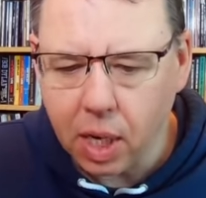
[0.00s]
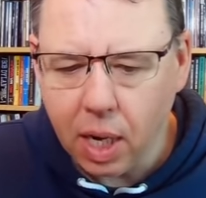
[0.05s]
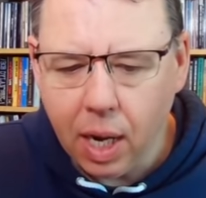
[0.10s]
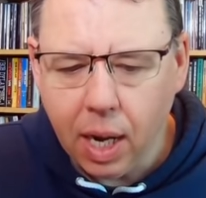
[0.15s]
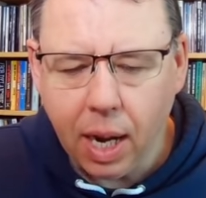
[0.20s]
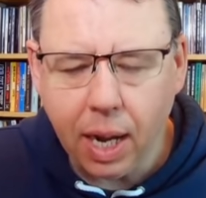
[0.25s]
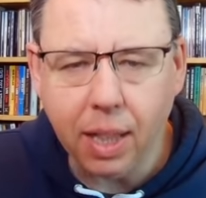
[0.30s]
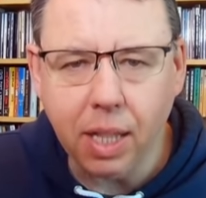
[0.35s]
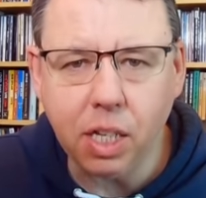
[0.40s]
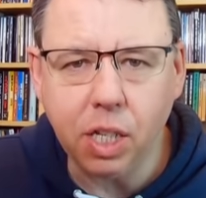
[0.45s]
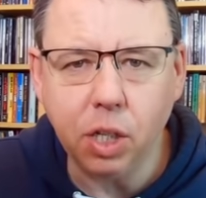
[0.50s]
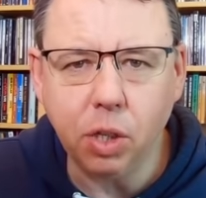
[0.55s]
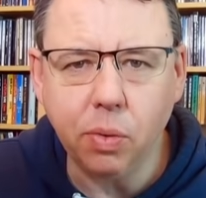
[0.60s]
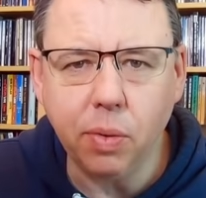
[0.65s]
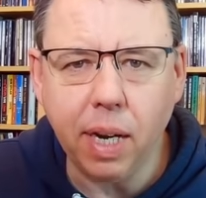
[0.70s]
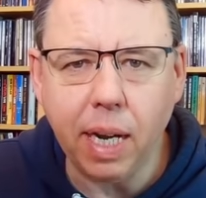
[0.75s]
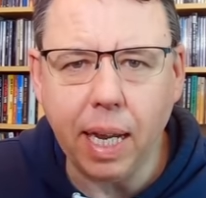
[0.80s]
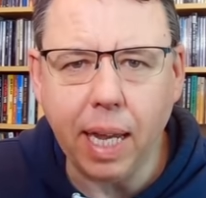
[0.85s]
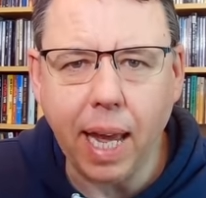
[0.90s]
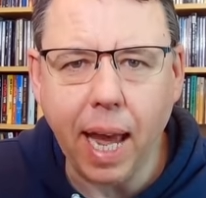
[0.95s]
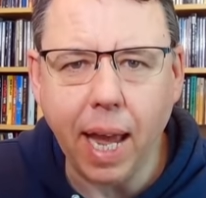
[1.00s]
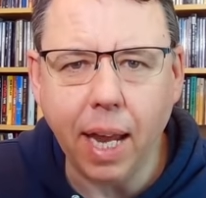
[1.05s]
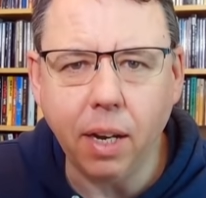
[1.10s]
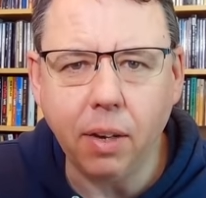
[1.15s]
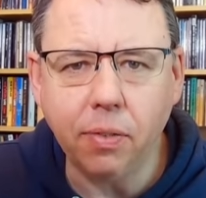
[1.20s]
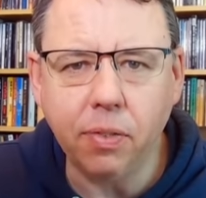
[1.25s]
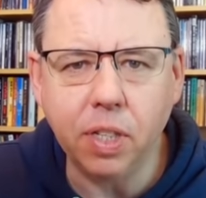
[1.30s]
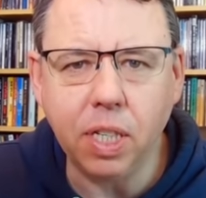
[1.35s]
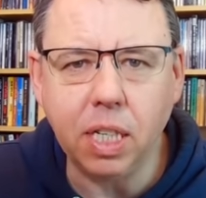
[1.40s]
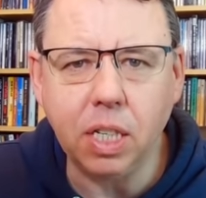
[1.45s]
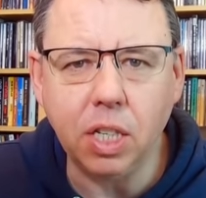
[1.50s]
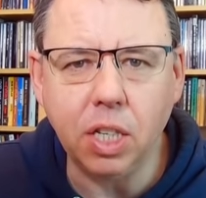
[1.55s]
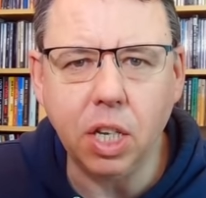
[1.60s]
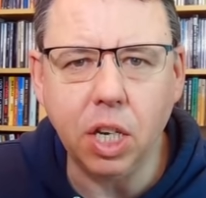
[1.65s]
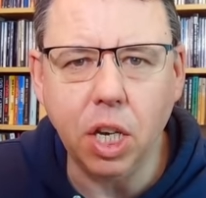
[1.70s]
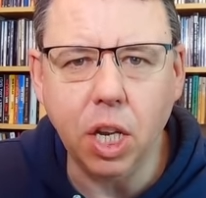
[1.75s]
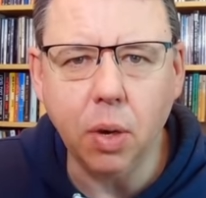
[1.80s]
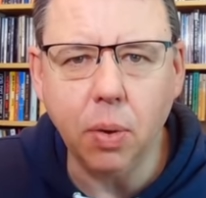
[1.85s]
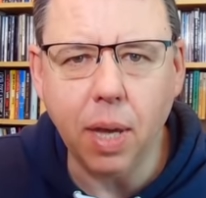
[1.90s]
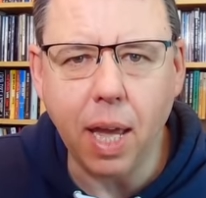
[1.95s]
And this is really kind of since
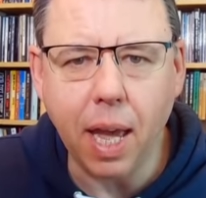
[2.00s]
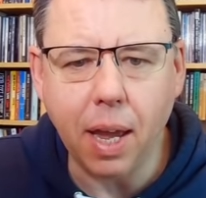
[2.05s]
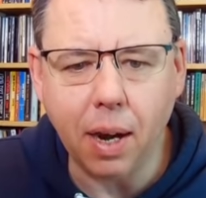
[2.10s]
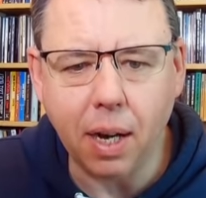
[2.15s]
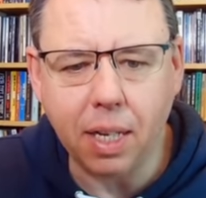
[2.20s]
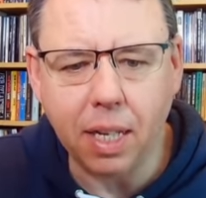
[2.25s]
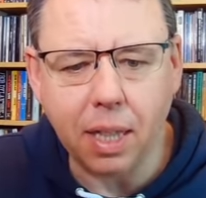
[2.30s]
the new year.